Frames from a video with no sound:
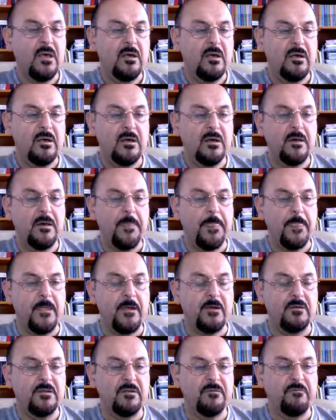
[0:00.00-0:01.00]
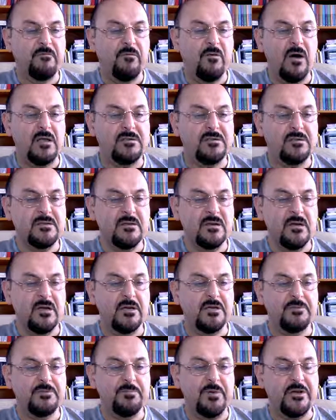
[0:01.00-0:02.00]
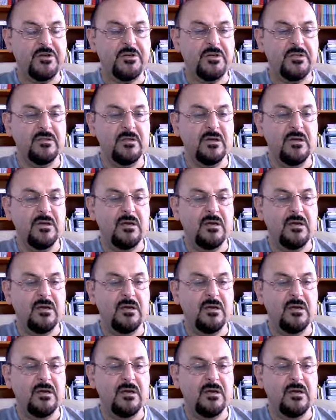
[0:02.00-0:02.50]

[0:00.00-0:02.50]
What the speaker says: The false expression